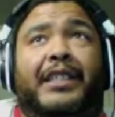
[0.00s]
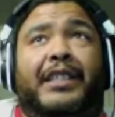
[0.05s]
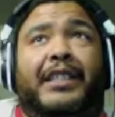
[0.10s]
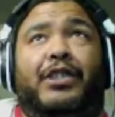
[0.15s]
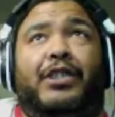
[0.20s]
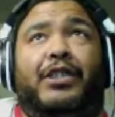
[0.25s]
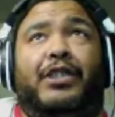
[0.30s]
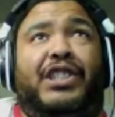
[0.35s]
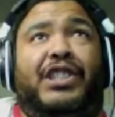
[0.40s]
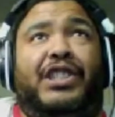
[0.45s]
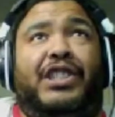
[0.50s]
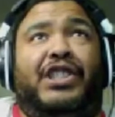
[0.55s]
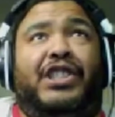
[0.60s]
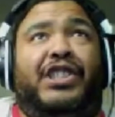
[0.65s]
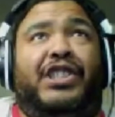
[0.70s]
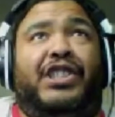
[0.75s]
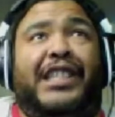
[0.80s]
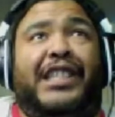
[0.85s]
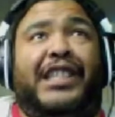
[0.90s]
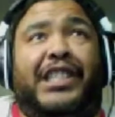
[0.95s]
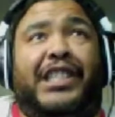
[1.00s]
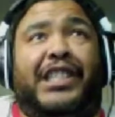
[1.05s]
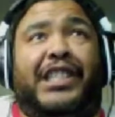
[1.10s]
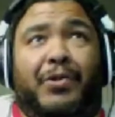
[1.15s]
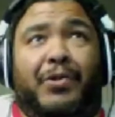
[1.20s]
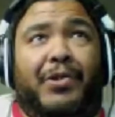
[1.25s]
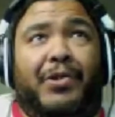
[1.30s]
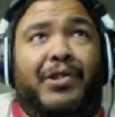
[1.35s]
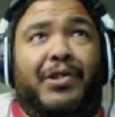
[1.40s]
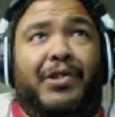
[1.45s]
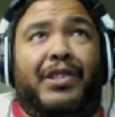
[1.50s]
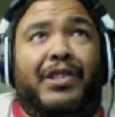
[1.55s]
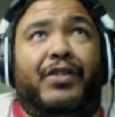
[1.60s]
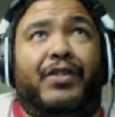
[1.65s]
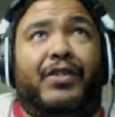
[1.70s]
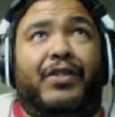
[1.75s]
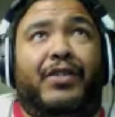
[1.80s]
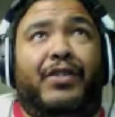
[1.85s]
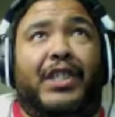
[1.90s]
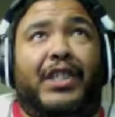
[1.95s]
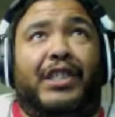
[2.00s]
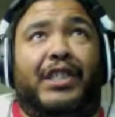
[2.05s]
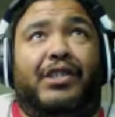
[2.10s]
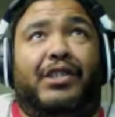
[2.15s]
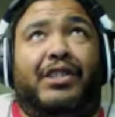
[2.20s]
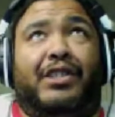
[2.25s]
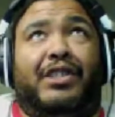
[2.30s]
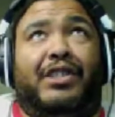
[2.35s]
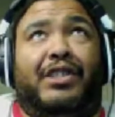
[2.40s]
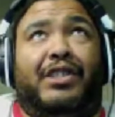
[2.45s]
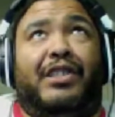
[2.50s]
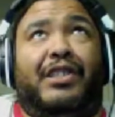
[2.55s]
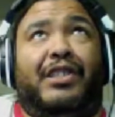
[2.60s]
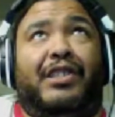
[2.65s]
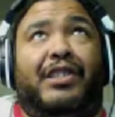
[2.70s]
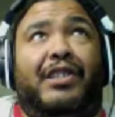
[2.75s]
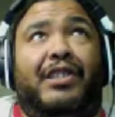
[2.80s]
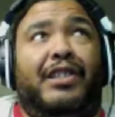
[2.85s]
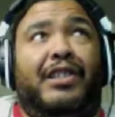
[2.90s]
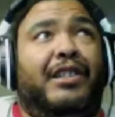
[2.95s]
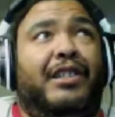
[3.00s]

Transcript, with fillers: And you see snakes everywhere, and all of a sudden you just see the